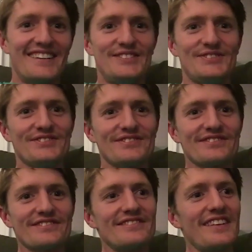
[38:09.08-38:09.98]
to save your
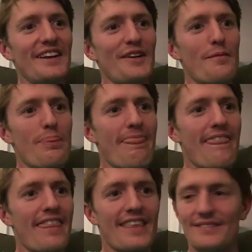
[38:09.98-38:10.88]
jobs for
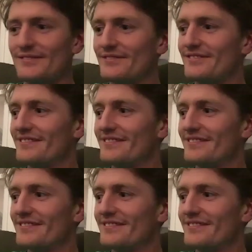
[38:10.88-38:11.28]
sure.